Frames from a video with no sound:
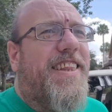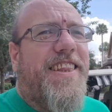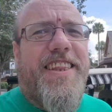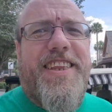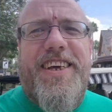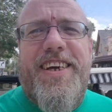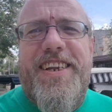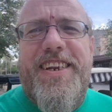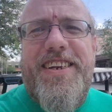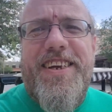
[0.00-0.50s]

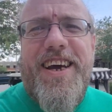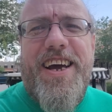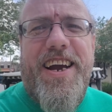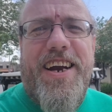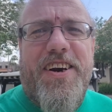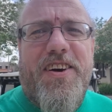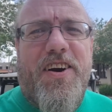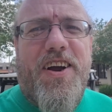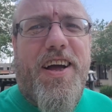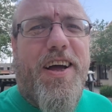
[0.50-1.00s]

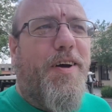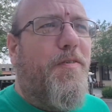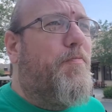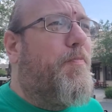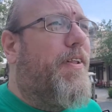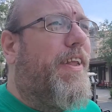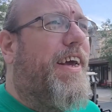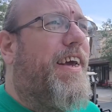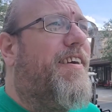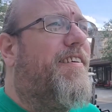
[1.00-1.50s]
entire
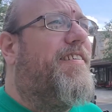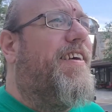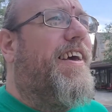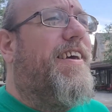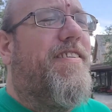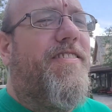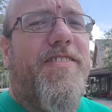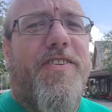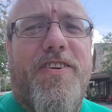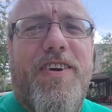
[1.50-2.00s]
place has
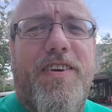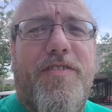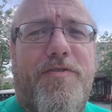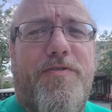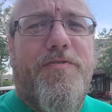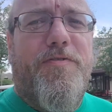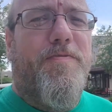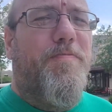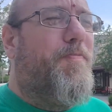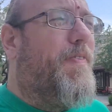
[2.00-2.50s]
sort of
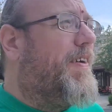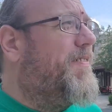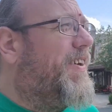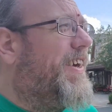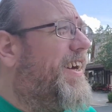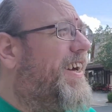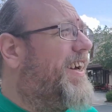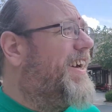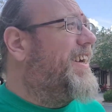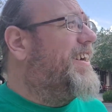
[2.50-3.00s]
maybe
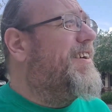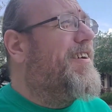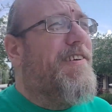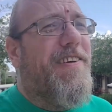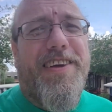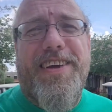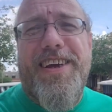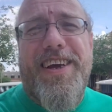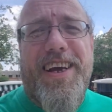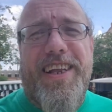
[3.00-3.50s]
a
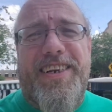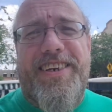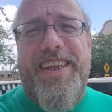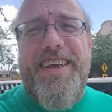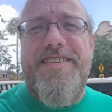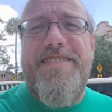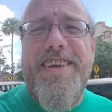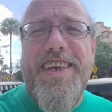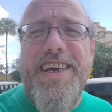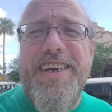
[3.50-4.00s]

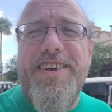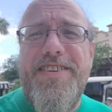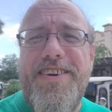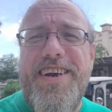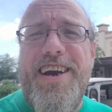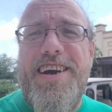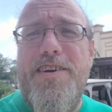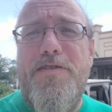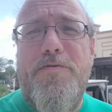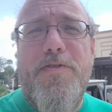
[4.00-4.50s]
Disney-ish
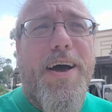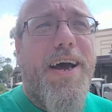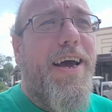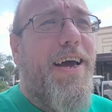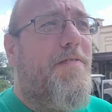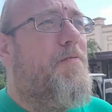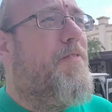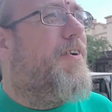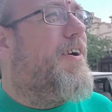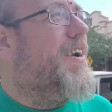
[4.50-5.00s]
kind of
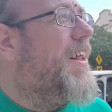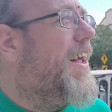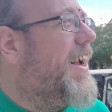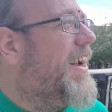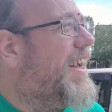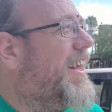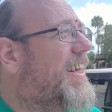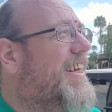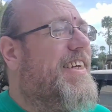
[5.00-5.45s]
vibe where like